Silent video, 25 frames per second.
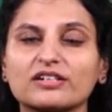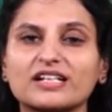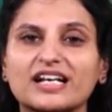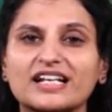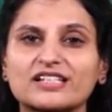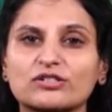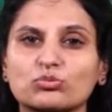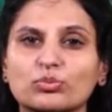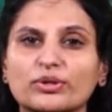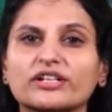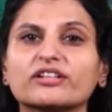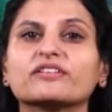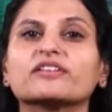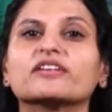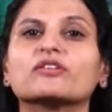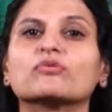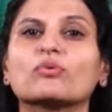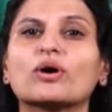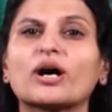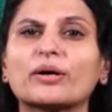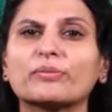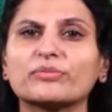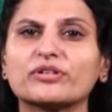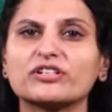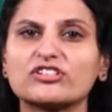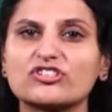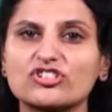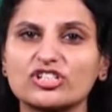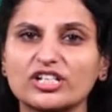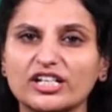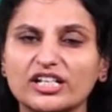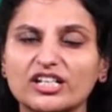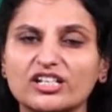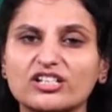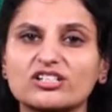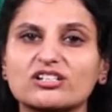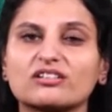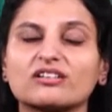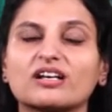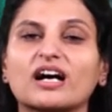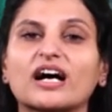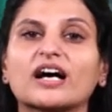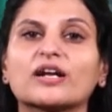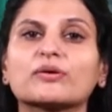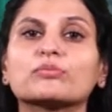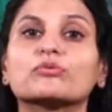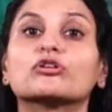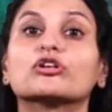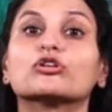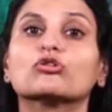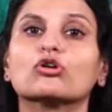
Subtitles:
as when the environment changed, the animal,